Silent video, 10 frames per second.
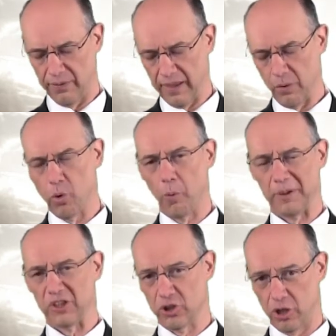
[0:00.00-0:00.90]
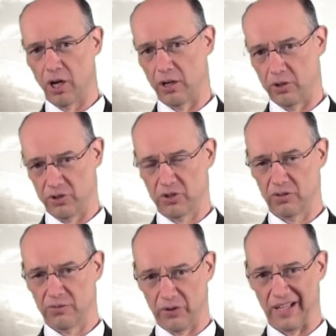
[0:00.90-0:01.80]
They won't be charged
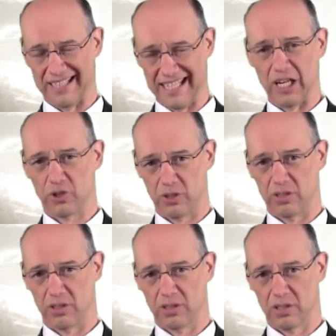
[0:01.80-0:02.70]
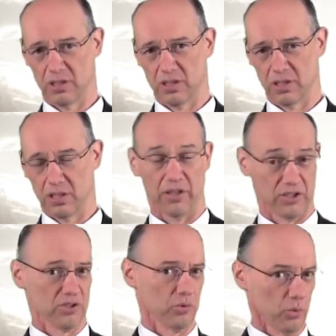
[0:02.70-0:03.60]
for that session,
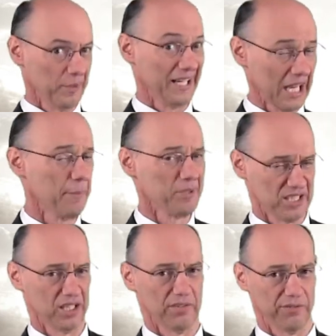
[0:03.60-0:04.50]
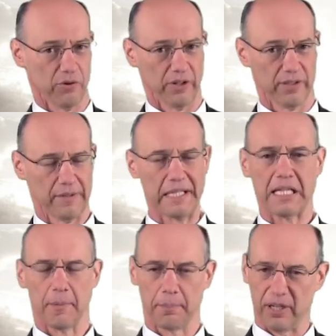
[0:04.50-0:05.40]
thus you will be compensated for it.
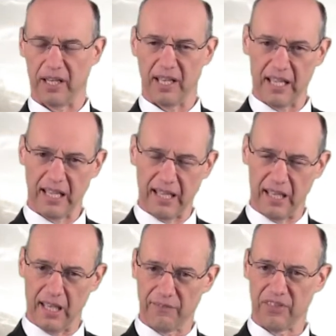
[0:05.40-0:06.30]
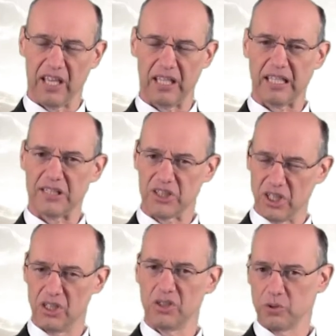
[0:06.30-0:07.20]
But if they
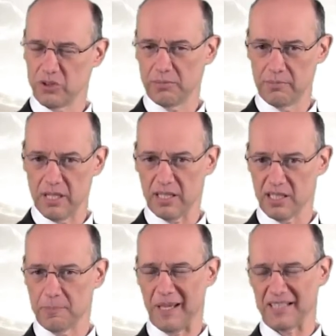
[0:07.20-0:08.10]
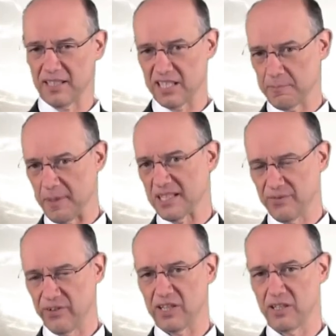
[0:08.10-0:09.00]
continue to miss based on the
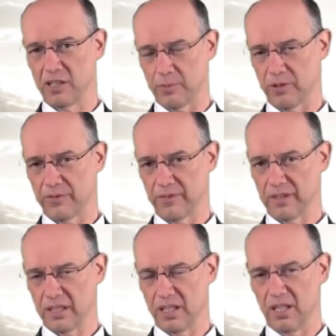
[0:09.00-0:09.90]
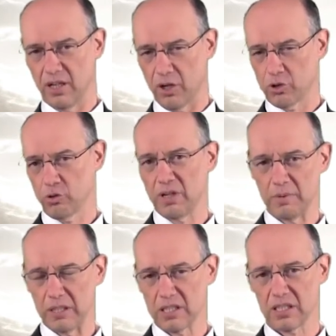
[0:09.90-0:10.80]
specified number in our
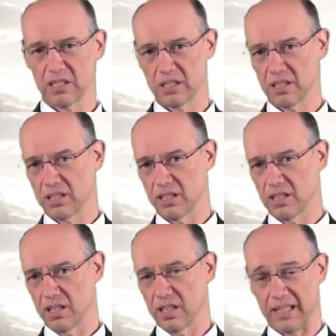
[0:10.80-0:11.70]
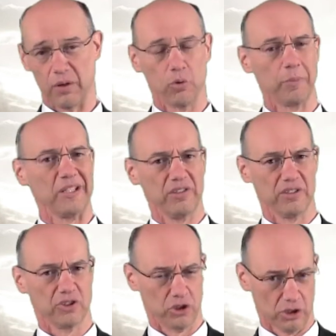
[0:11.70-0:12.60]
agreement, they will be
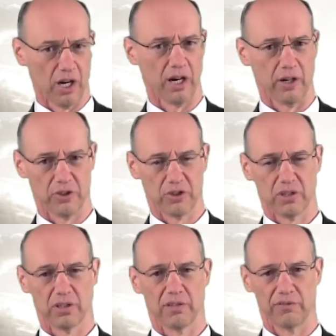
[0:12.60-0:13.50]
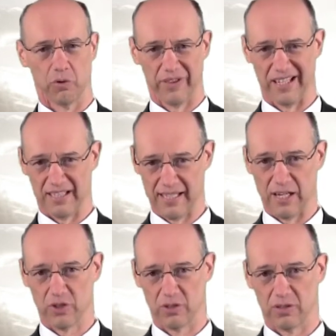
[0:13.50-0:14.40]
charged for that
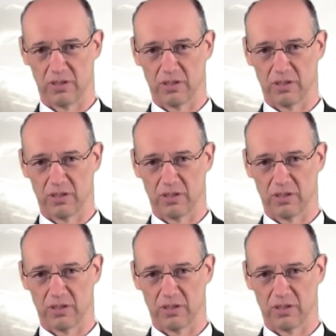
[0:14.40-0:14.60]
session.